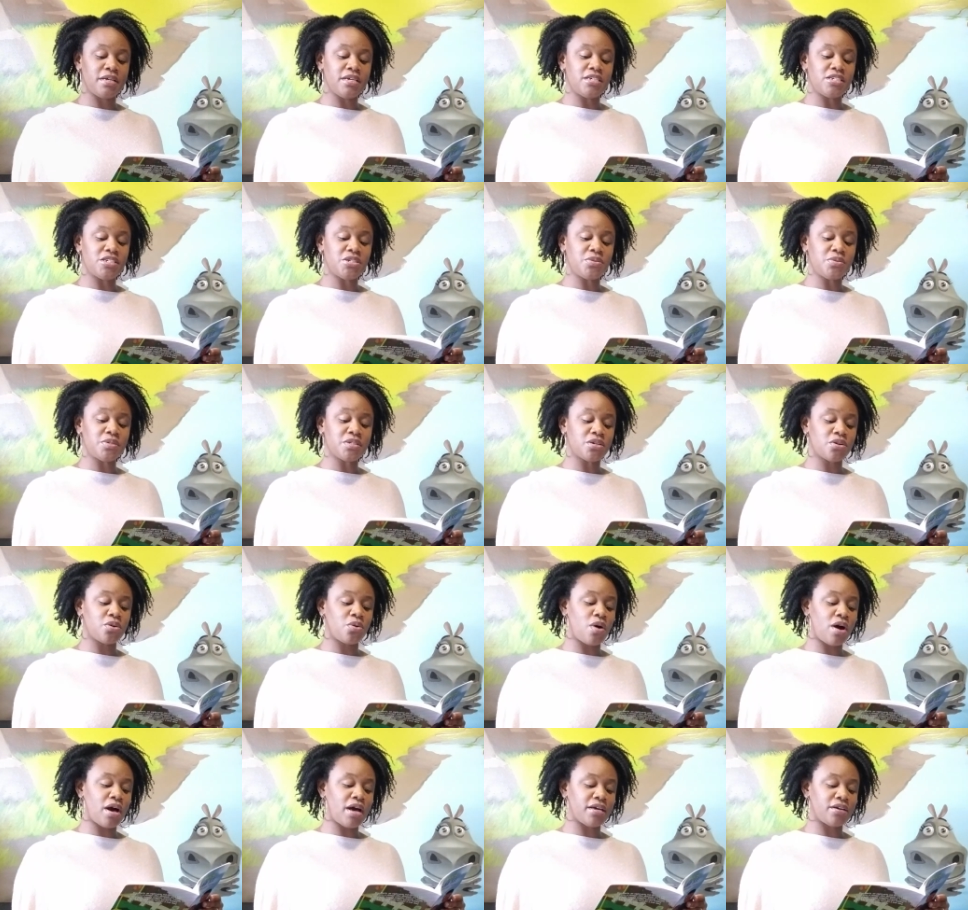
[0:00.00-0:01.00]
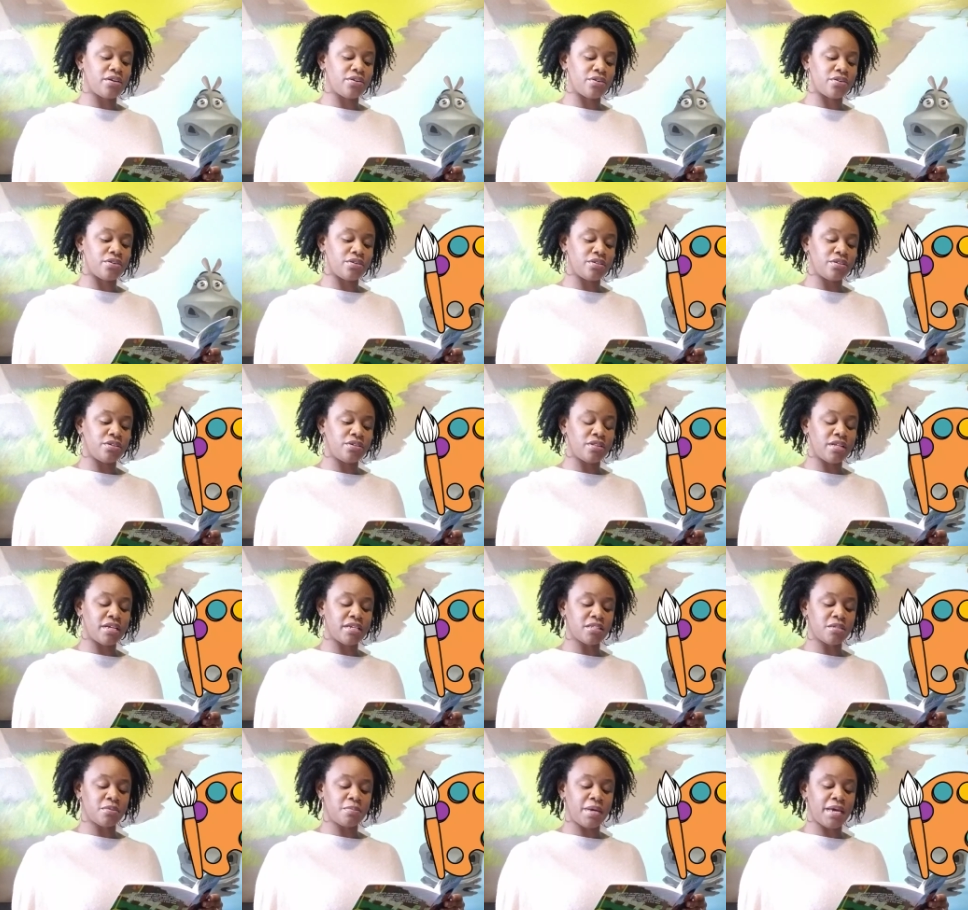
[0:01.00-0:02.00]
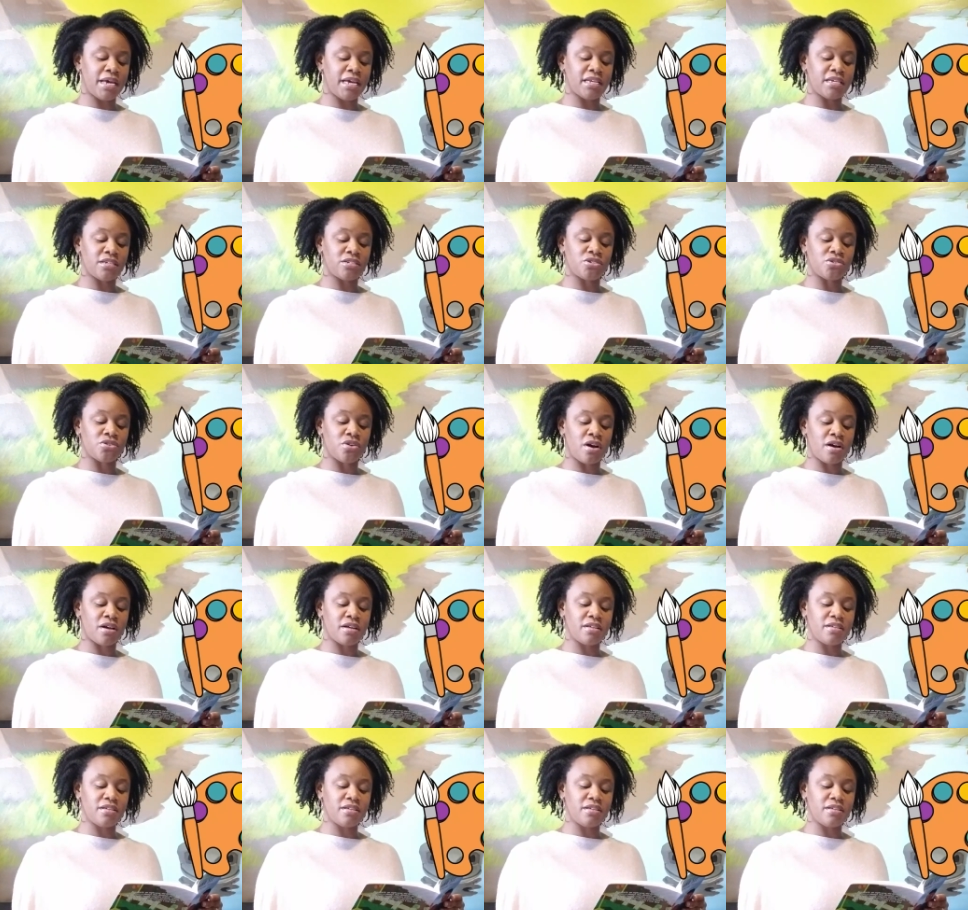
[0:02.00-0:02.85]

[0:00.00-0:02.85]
She was a quiet girl who liked to paint and draw.